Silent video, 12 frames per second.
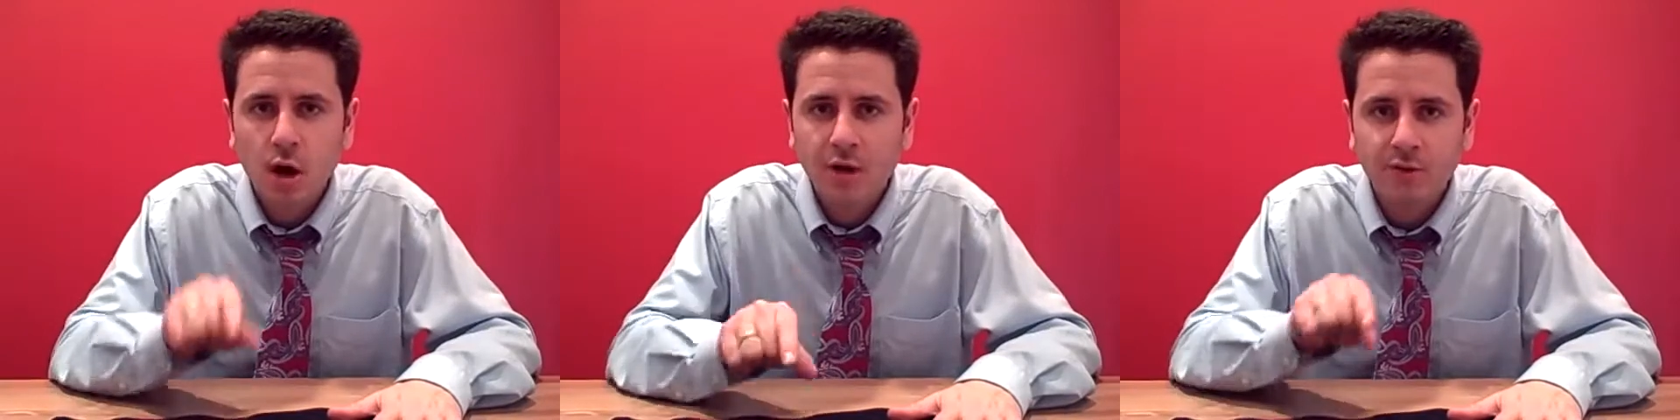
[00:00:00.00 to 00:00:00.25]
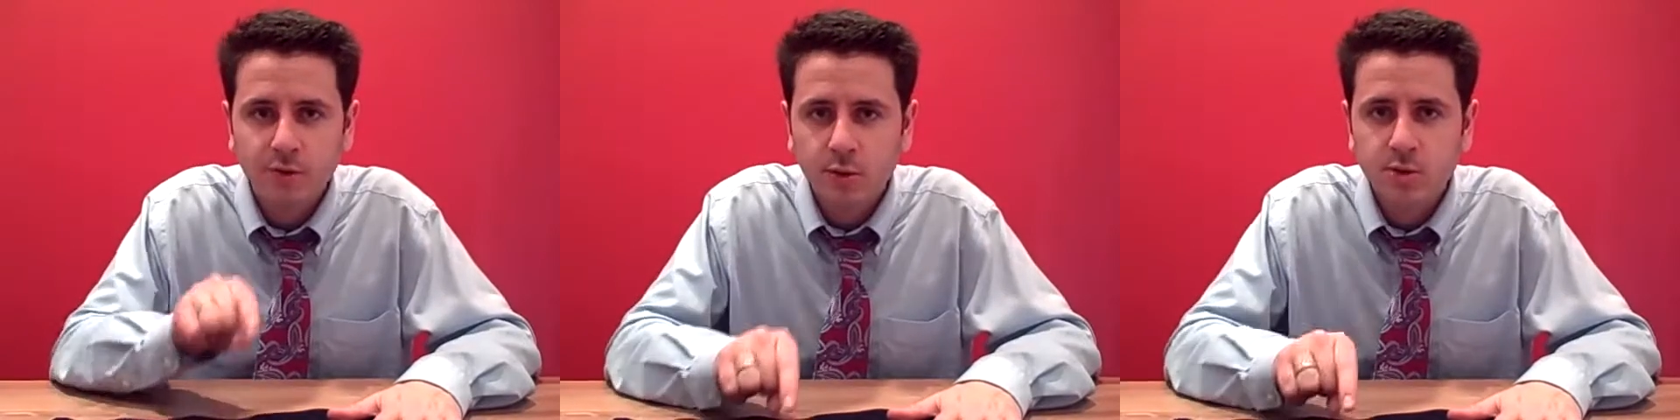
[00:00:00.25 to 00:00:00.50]

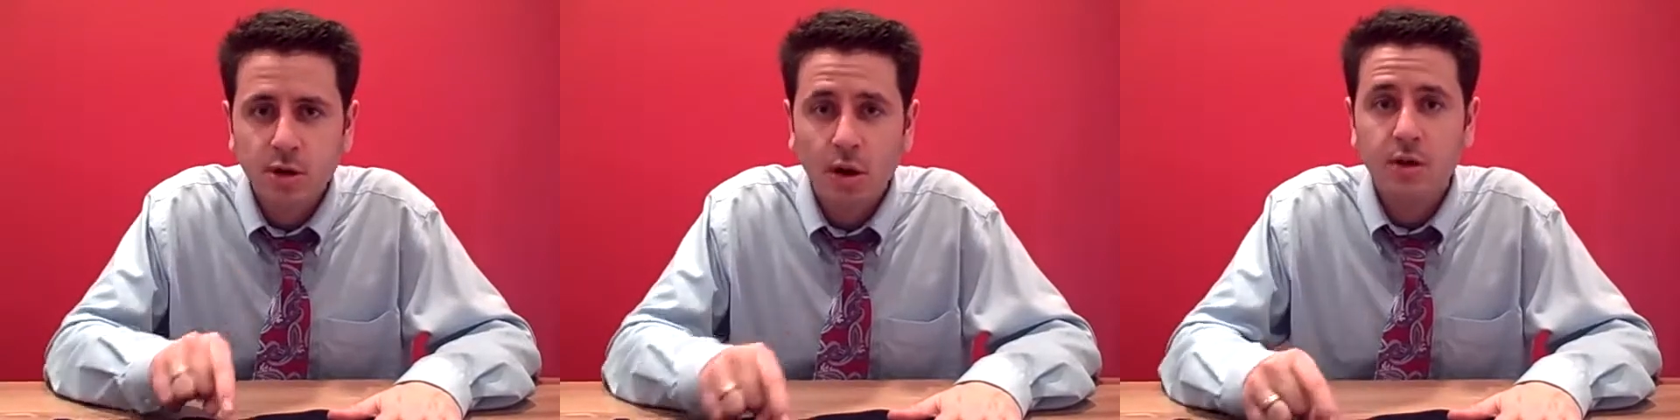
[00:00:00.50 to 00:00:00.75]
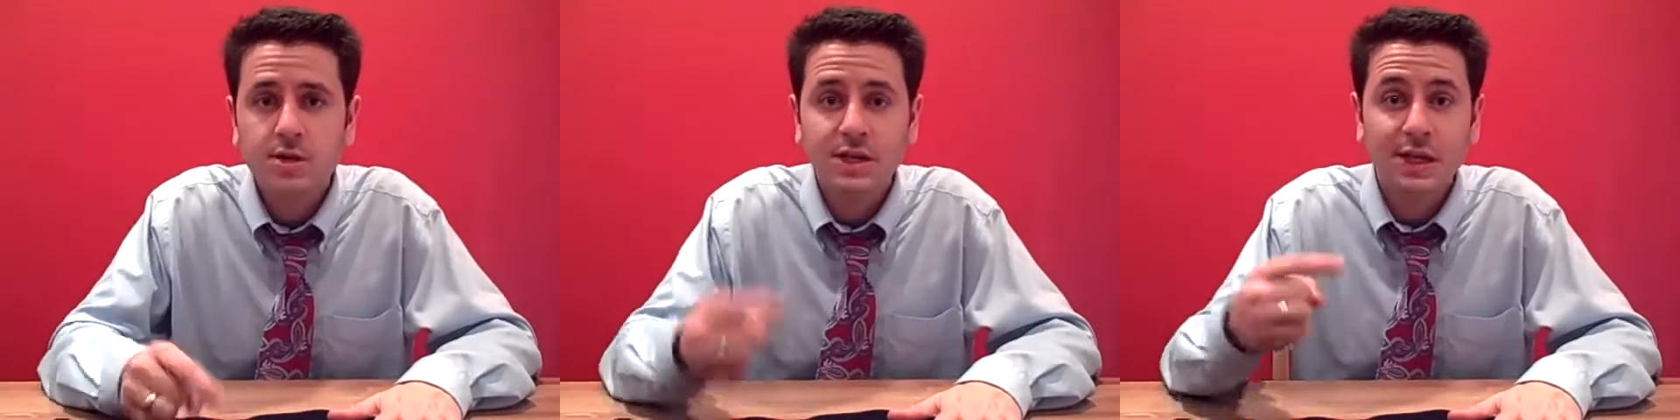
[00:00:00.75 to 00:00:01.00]
off of those
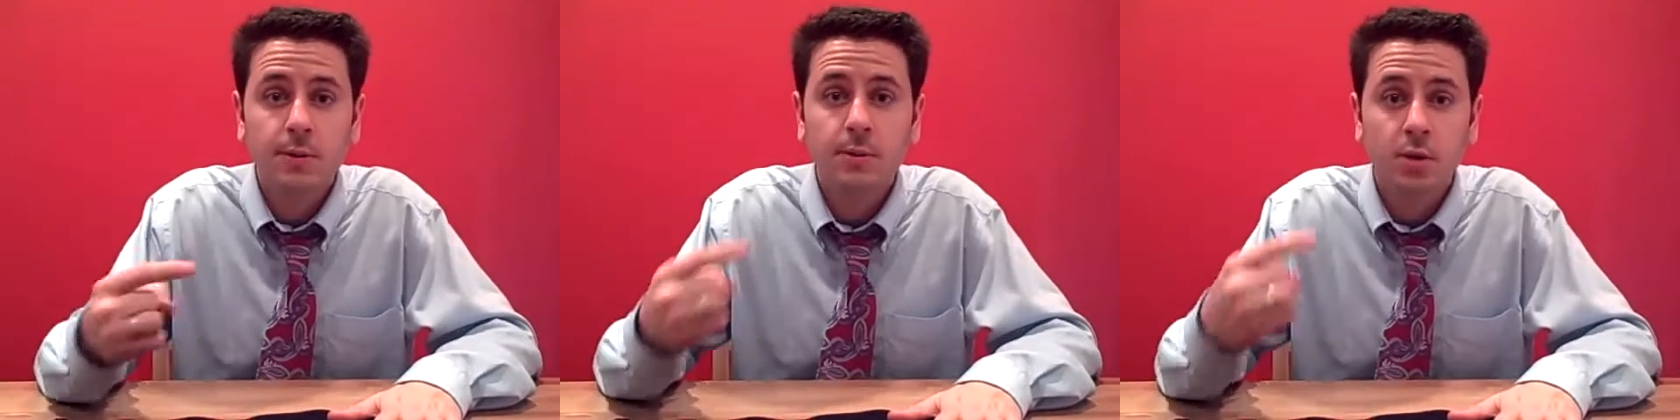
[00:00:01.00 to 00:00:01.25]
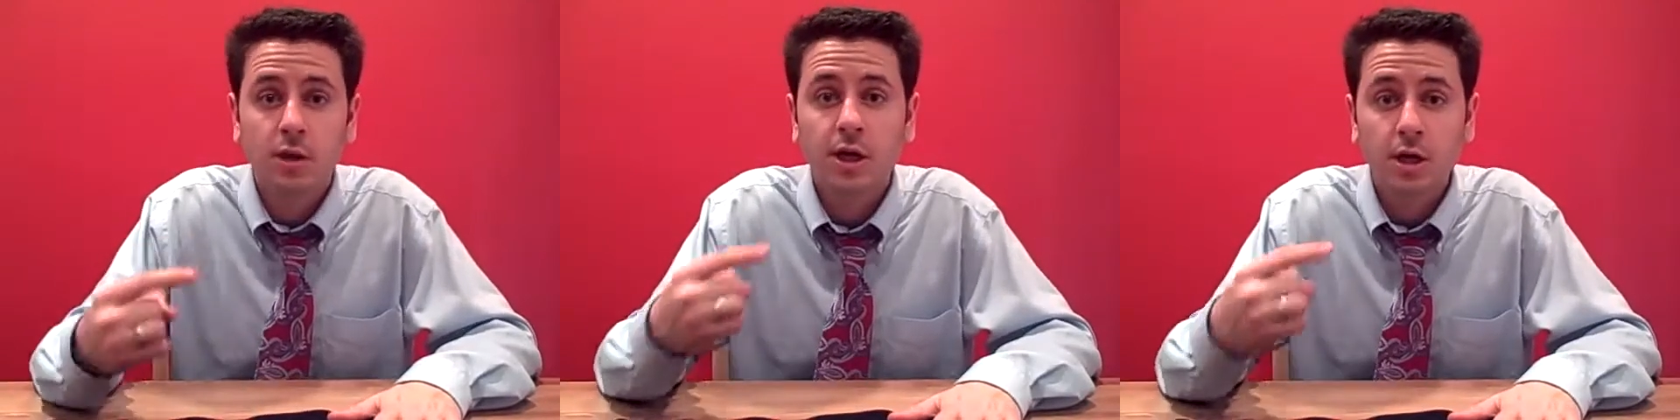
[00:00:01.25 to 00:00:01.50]
cards and get
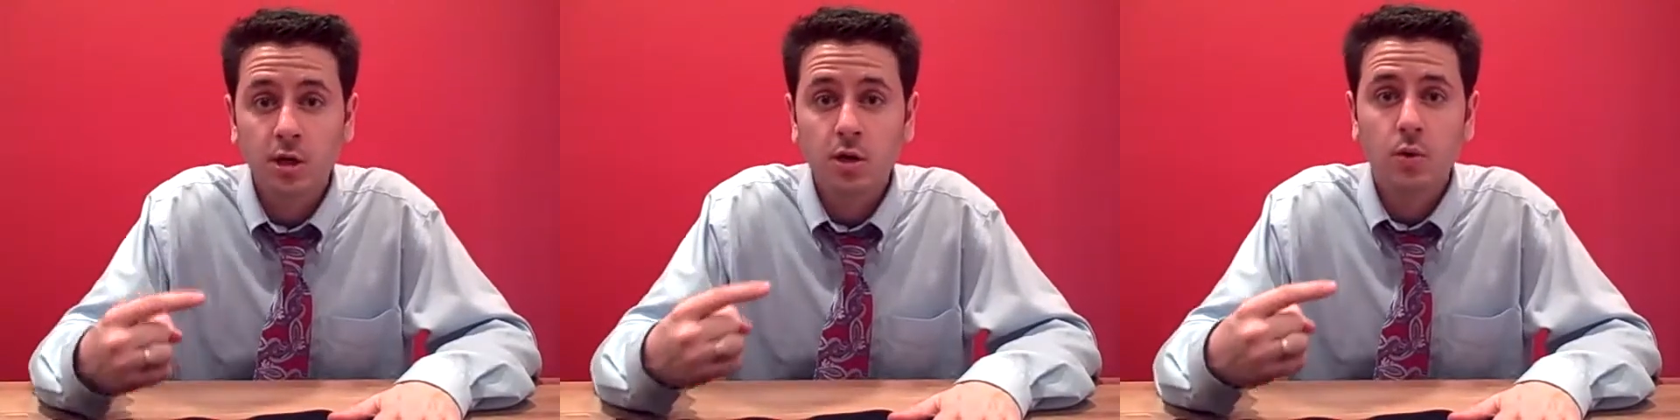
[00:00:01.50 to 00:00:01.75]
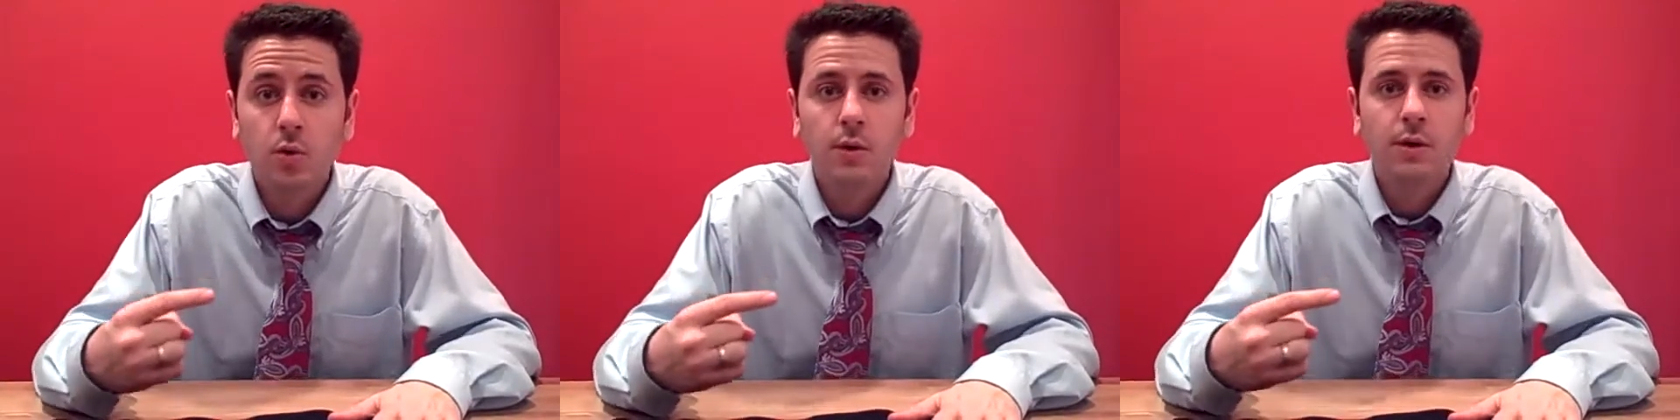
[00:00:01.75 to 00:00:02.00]
them to look at
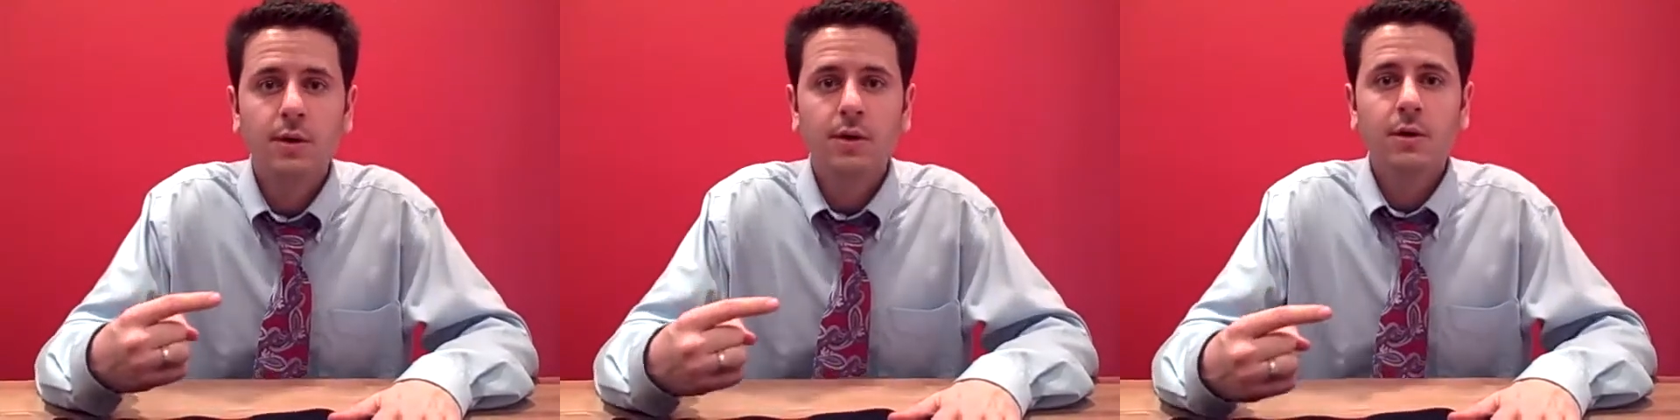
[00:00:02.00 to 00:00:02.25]
you,